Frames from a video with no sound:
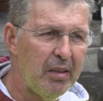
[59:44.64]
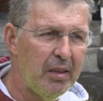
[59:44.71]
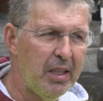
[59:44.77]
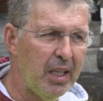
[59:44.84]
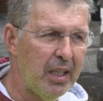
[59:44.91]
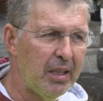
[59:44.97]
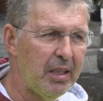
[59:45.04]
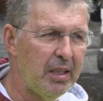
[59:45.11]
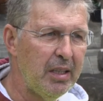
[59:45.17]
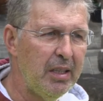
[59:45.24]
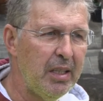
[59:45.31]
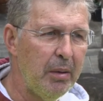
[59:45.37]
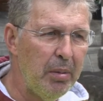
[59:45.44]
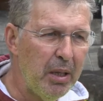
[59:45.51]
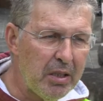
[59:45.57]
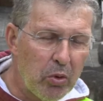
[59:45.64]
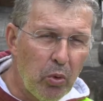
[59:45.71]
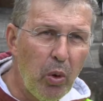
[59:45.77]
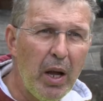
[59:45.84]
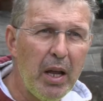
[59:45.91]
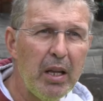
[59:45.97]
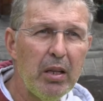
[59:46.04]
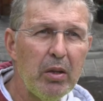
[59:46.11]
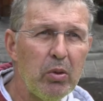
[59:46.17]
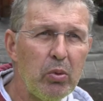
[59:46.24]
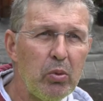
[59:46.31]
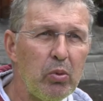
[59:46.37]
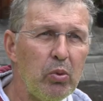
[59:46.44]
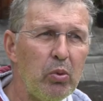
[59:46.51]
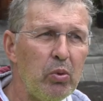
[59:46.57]
that the best way
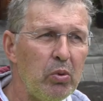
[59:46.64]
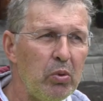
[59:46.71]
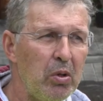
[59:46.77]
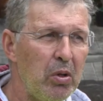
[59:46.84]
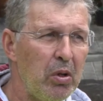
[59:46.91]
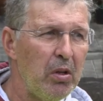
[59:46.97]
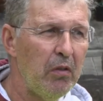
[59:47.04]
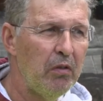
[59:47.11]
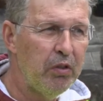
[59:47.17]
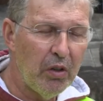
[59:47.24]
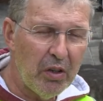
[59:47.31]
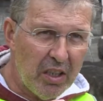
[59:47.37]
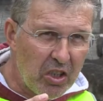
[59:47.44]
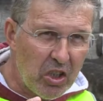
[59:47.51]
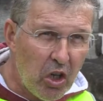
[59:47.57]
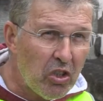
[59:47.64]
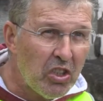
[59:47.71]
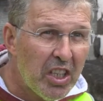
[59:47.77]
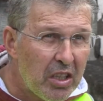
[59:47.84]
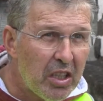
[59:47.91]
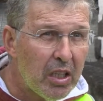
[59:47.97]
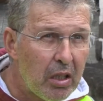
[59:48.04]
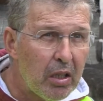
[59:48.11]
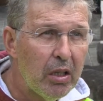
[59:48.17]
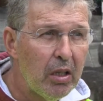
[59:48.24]
to for the society